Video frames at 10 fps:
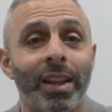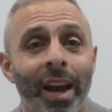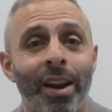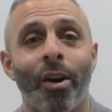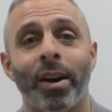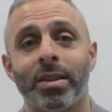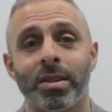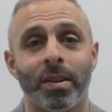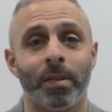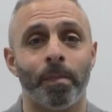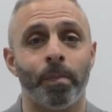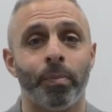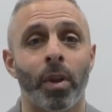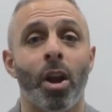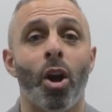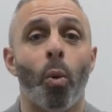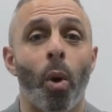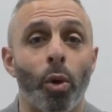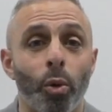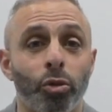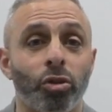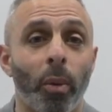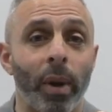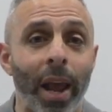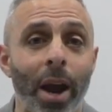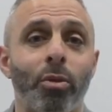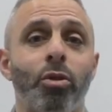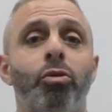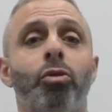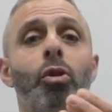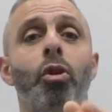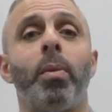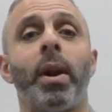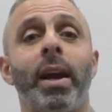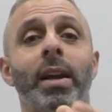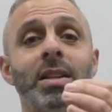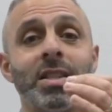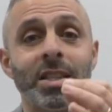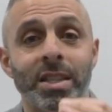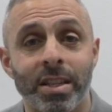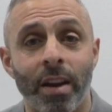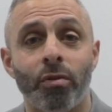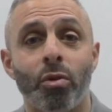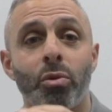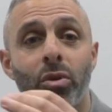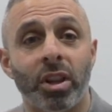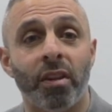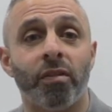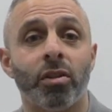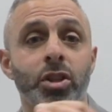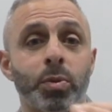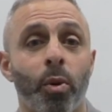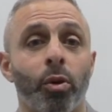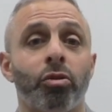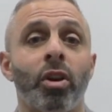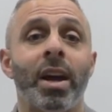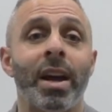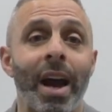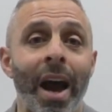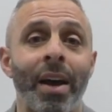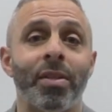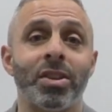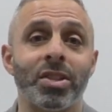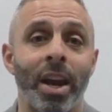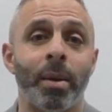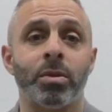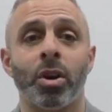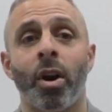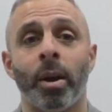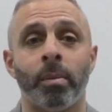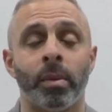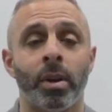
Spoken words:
in daylight, while also allowing you to illuminate several different spots at the same time.